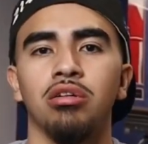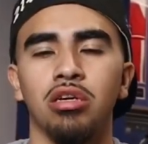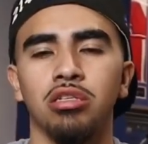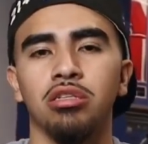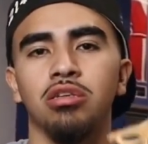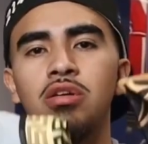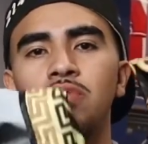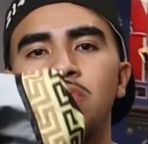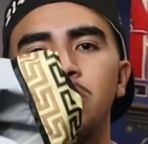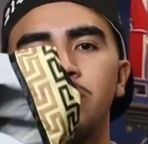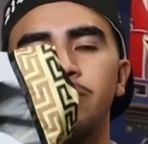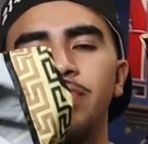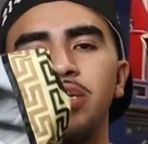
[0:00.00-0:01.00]
you're also going to
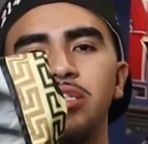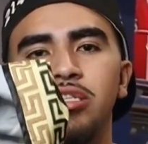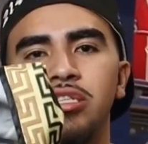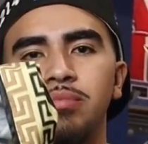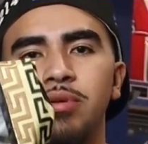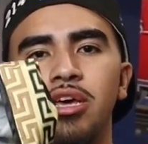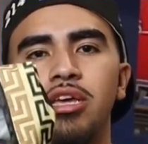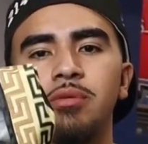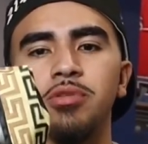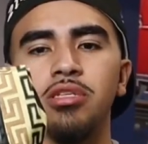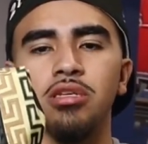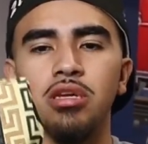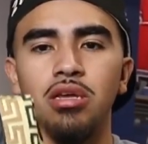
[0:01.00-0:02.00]
want to invest in some
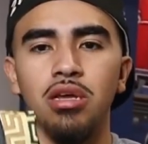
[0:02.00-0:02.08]
capes.